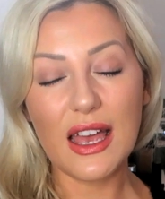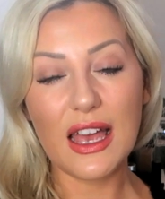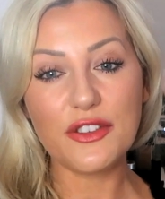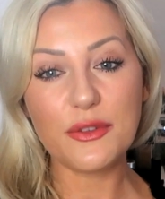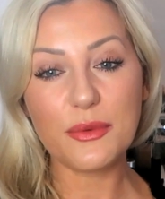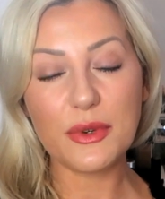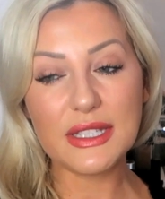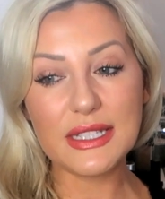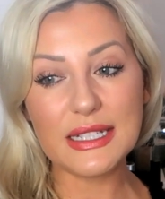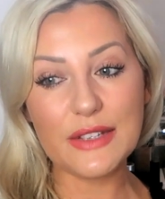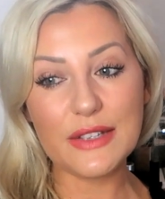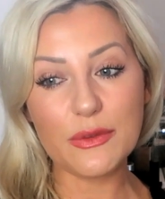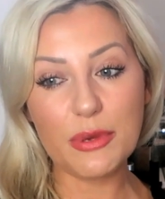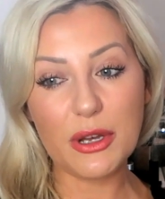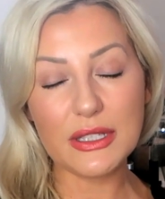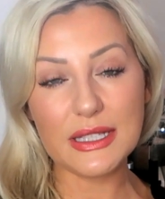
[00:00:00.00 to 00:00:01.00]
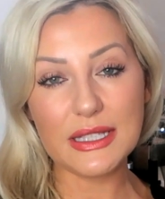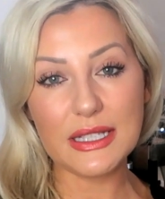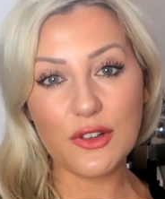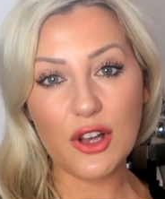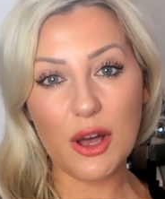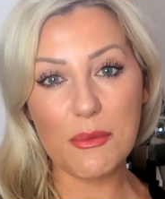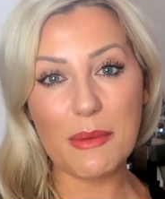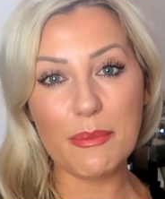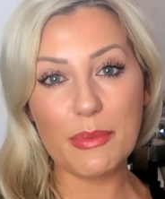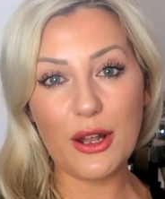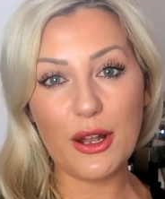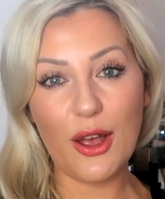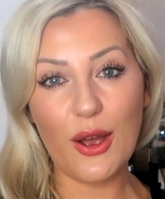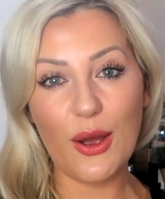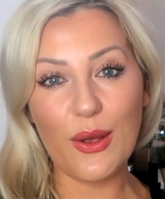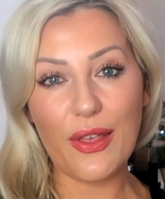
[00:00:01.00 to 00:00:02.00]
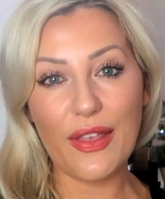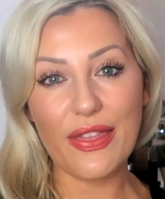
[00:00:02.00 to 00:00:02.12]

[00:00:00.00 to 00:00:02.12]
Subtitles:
If you want to leave a positive comment below,